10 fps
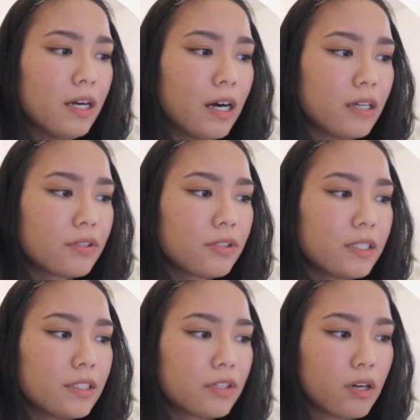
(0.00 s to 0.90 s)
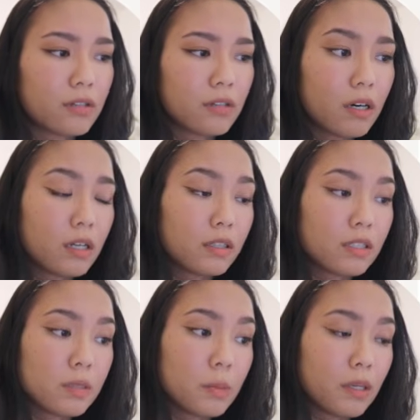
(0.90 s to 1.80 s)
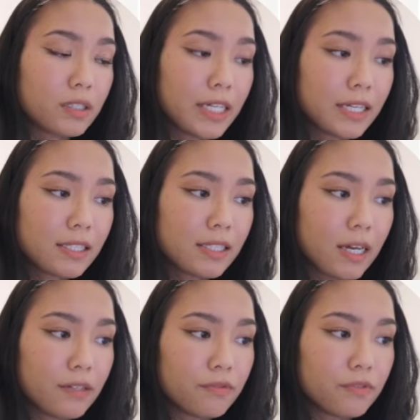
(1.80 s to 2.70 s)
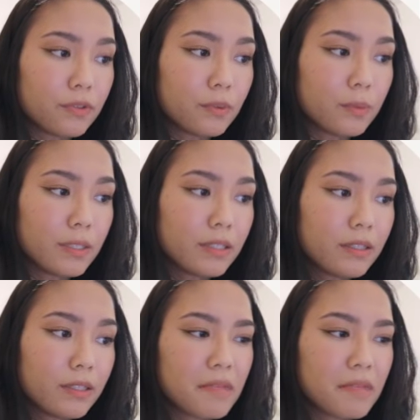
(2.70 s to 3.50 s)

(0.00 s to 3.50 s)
I also like to toggle on small text and full width.